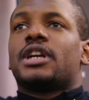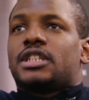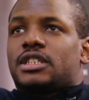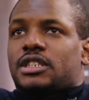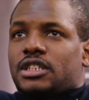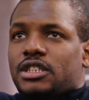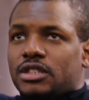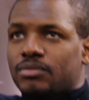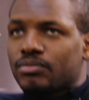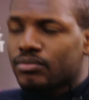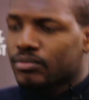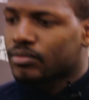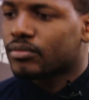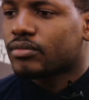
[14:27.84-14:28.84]
you know and everyone
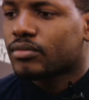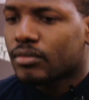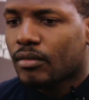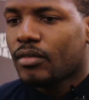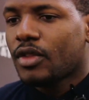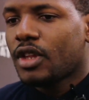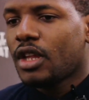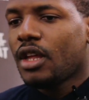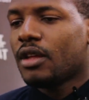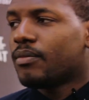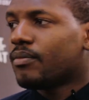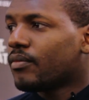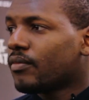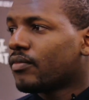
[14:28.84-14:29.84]
was just like, uh, like there
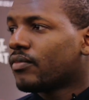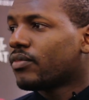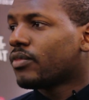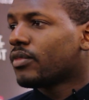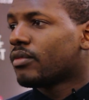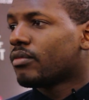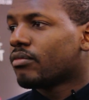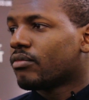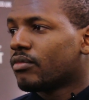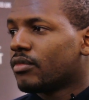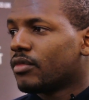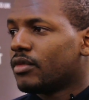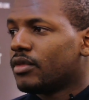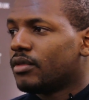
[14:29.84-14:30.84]
were people that were
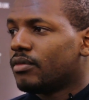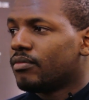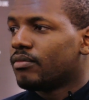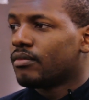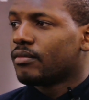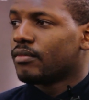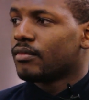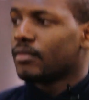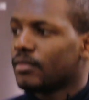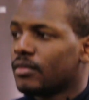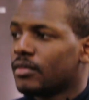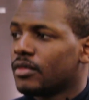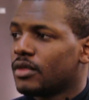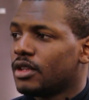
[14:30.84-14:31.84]
around and they were part of the
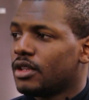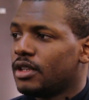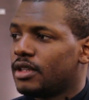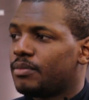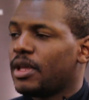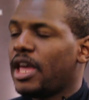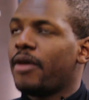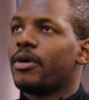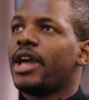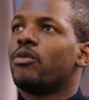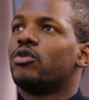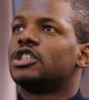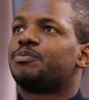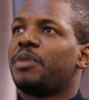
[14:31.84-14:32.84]
clique or? It,
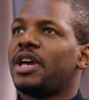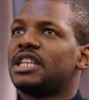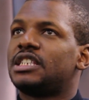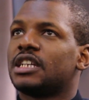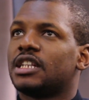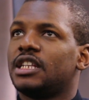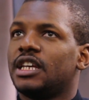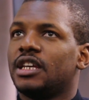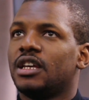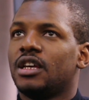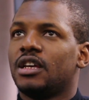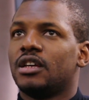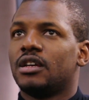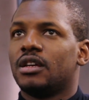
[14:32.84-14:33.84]
it was basically